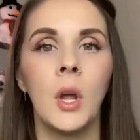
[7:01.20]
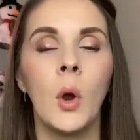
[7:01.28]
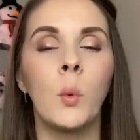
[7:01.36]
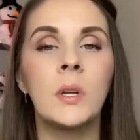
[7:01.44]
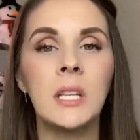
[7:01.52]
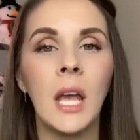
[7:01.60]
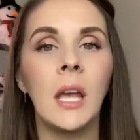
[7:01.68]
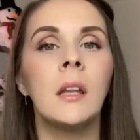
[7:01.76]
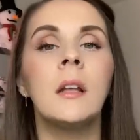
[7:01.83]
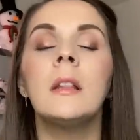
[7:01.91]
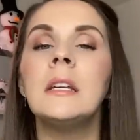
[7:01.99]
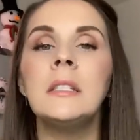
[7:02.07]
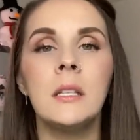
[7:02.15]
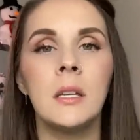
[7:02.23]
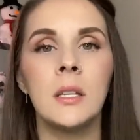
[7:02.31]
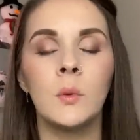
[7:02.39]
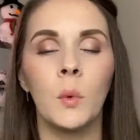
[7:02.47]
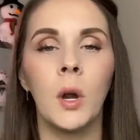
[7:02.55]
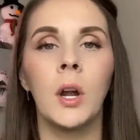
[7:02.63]
We're taking
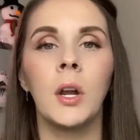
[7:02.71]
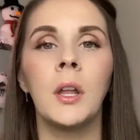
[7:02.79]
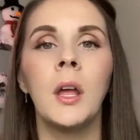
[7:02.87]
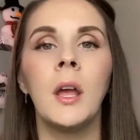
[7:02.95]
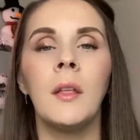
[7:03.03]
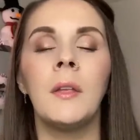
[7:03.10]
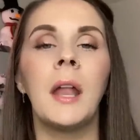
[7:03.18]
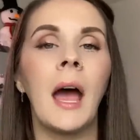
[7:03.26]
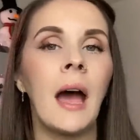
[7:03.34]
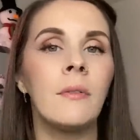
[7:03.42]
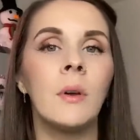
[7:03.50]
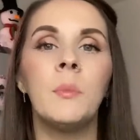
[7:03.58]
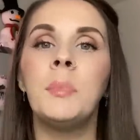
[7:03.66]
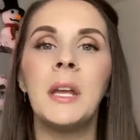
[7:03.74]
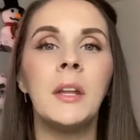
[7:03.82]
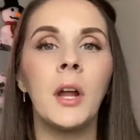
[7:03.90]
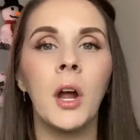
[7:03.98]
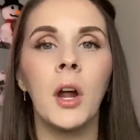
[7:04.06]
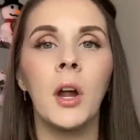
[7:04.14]
Alysia's word that Ivon
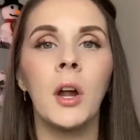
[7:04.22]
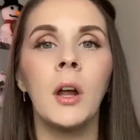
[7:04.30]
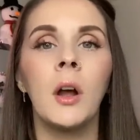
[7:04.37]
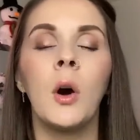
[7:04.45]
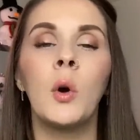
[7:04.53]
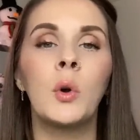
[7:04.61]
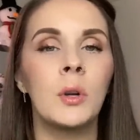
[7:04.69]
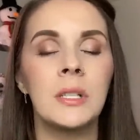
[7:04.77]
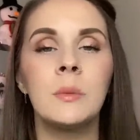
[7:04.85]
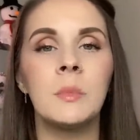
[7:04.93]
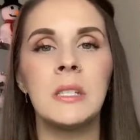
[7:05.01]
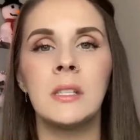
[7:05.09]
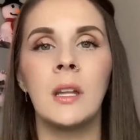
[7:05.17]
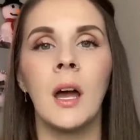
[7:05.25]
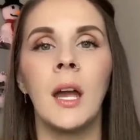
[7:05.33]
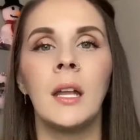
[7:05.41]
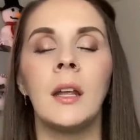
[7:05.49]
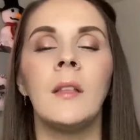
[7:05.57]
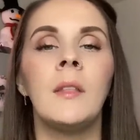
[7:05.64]
beat her on Christmas
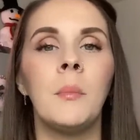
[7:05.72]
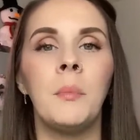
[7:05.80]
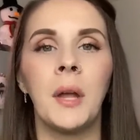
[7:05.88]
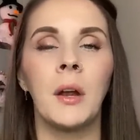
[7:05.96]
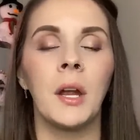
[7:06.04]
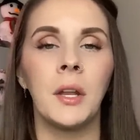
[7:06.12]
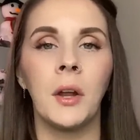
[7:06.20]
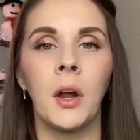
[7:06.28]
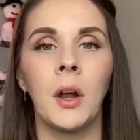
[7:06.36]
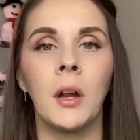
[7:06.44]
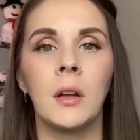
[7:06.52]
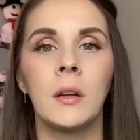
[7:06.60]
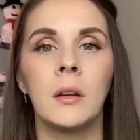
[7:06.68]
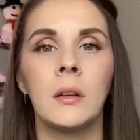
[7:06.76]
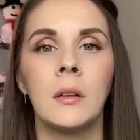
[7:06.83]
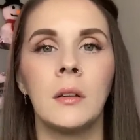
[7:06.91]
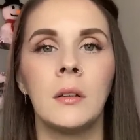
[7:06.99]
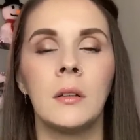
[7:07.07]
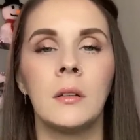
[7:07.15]
night and then buried her.
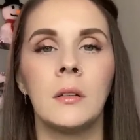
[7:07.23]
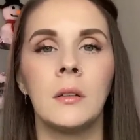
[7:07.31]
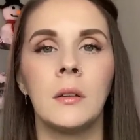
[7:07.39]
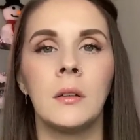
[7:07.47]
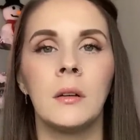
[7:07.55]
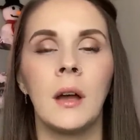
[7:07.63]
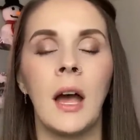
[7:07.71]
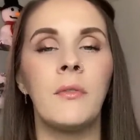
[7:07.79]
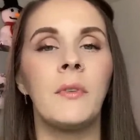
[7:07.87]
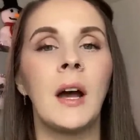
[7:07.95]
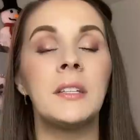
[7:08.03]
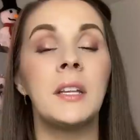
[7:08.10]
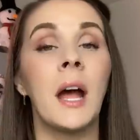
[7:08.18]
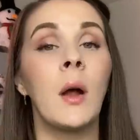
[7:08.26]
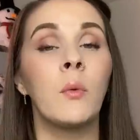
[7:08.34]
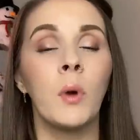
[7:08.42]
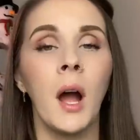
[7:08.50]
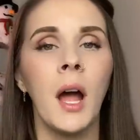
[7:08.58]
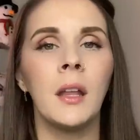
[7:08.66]
I find it
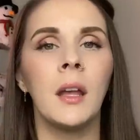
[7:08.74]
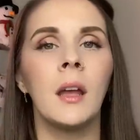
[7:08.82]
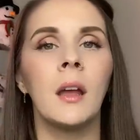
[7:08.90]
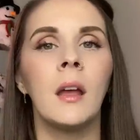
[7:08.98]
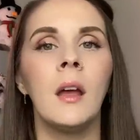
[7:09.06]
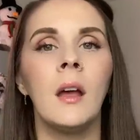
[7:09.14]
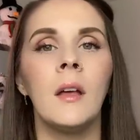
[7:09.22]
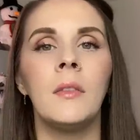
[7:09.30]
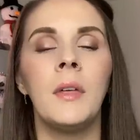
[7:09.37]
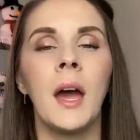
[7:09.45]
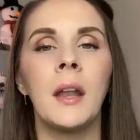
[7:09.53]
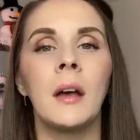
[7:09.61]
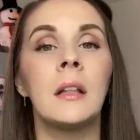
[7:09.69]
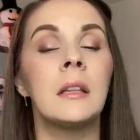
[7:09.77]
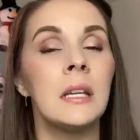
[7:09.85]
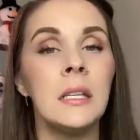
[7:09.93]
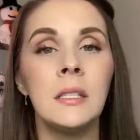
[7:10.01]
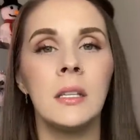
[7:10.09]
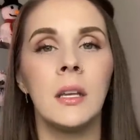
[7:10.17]
ironic that
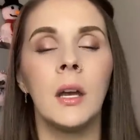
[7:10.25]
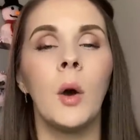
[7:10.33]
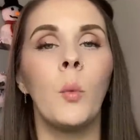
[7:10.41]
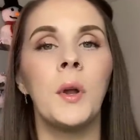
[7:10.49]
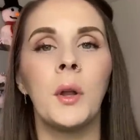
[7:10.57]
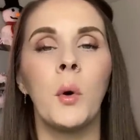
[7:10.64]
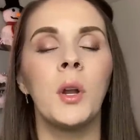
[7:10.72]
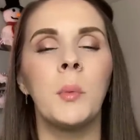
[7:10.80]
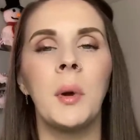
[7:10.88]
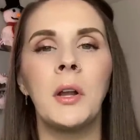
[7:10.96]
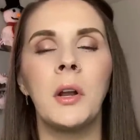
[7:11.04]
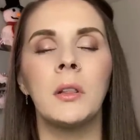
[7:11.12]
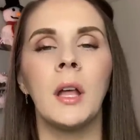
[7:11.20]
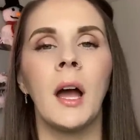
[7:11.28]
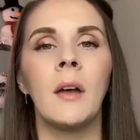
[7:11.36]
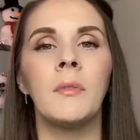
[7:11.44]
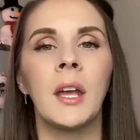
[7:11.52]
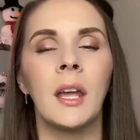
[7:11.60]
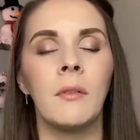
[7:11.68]
Alysia went on about her life
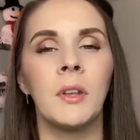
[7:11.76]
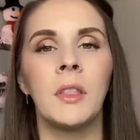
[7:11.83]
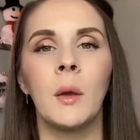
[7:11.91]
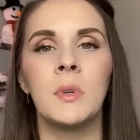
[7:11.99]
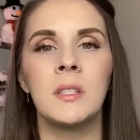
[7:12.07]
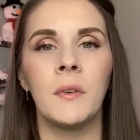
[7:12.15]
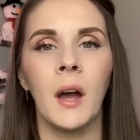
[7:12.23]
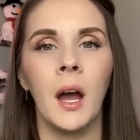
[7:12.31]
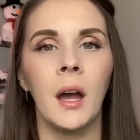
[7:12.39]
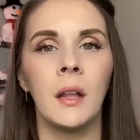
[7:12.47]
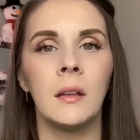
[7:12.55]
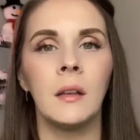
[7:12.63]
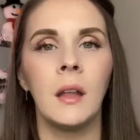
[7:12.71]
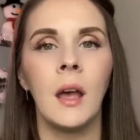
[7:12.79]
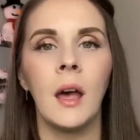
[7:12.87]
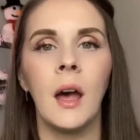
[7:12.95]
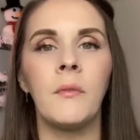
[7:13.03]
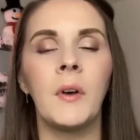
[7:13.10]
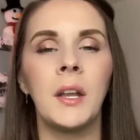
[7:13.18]
like everything was fine.
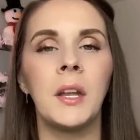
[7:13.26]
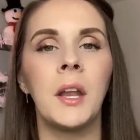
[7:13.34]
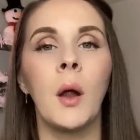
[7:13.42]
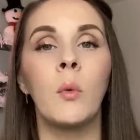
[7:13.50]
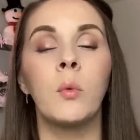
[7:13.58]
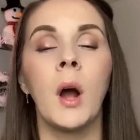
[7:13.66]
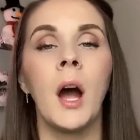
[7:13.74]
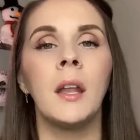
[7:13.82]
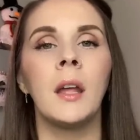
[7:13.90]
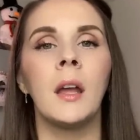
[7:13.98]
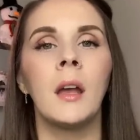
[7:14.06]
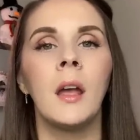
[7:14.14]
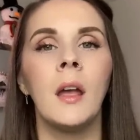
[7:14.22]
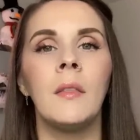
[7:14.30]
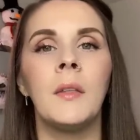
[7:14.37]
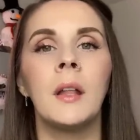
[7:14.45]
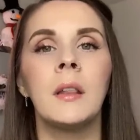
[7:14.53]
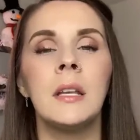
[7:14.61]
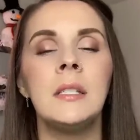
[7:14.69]
I find it ironic
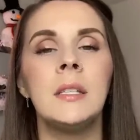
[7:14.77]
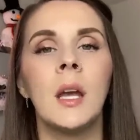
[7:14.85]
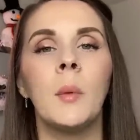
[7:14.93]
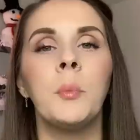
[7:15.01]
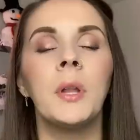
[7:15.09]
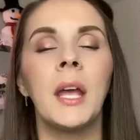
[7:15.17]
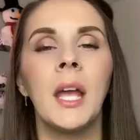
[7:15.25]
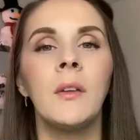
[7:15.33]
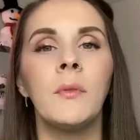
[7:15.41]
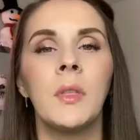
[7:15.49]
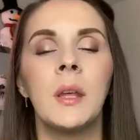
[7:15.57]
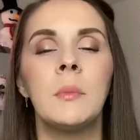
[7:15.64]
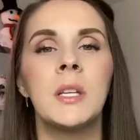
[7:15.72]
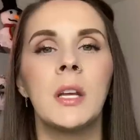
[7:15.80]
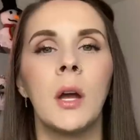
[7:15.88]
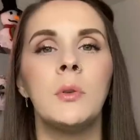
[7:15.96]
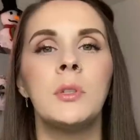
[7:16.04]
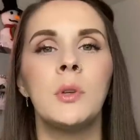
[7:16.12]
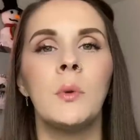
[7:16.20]
that Alysia planned for them to
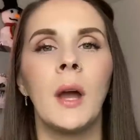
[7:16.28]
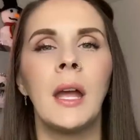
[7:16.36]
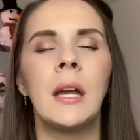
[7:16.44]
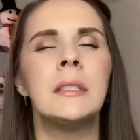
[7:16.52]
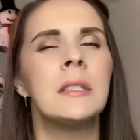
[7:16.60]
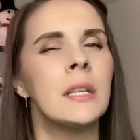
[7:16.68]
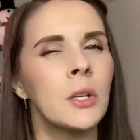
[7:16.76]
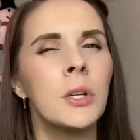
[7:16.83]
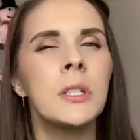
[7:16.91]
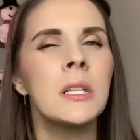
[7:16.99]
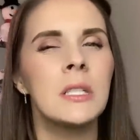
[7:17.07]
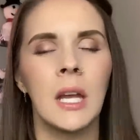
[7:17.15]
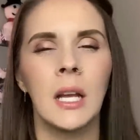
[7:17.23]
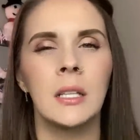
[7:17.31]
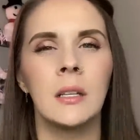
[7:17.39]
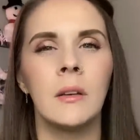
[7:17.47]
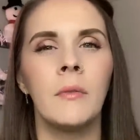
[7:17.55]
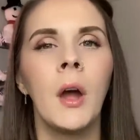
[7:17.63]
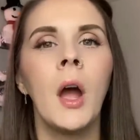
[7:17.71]
go to a dinner
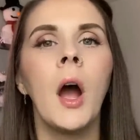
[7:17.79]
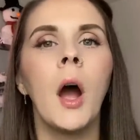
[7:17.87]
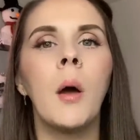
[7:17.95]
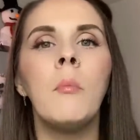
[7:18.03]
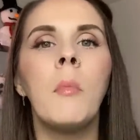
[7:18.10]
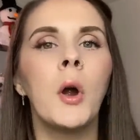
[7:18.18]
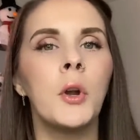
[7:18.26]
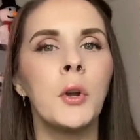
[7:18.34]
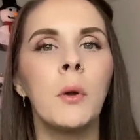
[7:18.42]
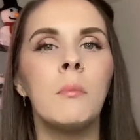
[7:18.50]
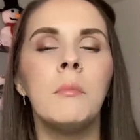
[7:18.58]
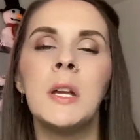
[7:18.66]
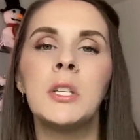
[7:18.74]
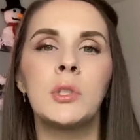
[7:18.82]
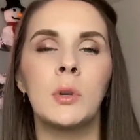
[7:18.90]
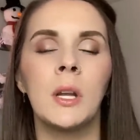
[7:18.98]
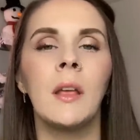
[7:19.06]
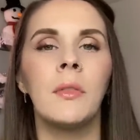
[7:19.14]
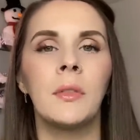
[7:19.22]
detective, a murder
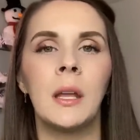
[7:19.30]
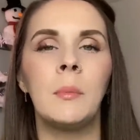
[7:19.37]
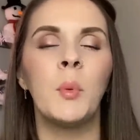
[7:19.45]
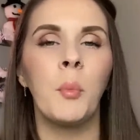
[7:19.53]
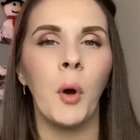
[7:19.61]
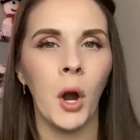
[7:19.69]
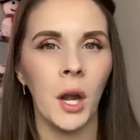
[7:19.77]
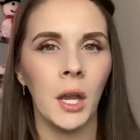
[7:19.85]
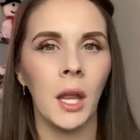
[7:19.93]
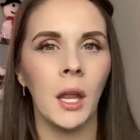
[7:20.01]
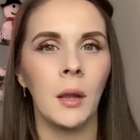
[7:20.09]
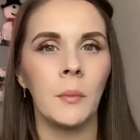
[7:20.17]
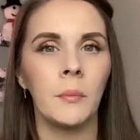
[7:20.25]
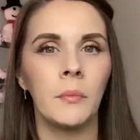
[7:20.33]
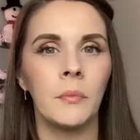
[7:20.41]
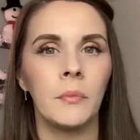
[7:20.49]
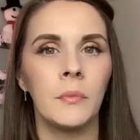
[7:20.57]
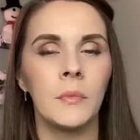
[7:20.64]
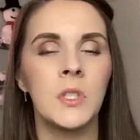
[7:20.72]
mystery themed party,
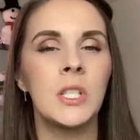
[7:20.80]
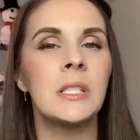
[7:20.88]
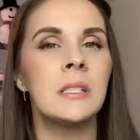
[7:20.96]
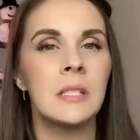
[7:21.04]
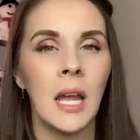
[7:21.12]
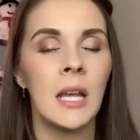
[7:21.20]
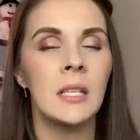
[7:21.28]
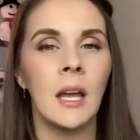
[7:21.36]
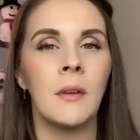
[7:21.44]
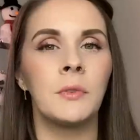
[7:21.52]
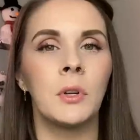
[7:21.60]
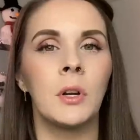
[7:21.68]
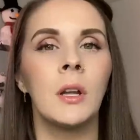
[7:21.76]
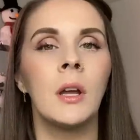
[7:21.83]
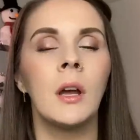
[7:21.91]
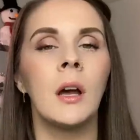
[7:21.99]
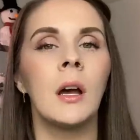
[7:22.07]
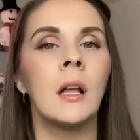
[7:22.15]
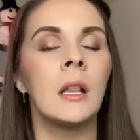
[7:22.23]
just days after
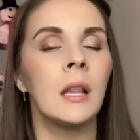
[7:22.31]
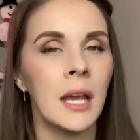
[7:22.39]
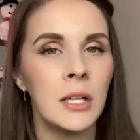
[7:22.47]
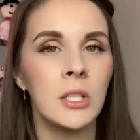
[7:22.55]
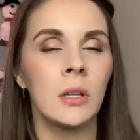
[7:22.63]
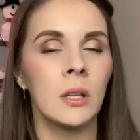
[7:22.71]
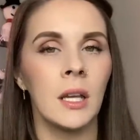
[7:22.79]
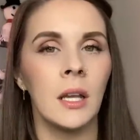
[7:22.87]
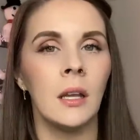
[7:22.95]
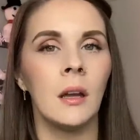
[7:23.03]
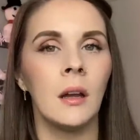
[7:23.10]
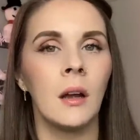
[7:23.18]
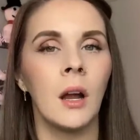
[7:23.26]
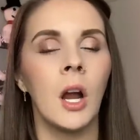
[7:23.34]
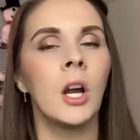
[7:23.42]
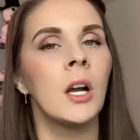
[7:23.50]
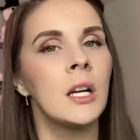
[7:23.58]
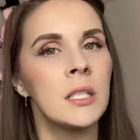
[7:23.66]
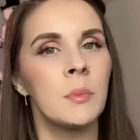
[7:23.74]
allegedly her
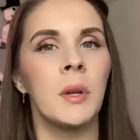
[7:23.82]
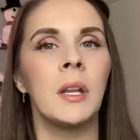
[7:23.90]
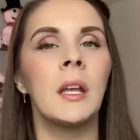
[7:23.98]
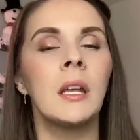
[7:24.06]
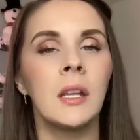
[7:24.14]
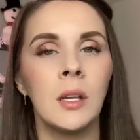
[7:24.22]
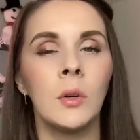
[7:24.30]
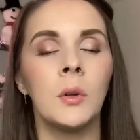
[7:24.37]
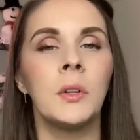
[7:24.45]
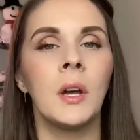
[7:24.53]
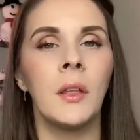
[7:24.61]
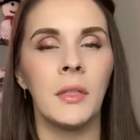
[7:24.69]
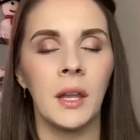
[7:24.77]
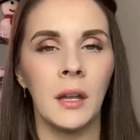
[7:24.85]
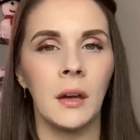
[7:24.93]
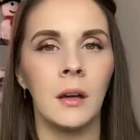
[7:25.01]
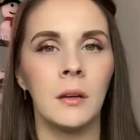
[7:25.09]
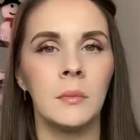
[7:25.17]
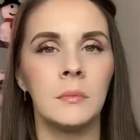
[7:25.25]
husband killed Athena.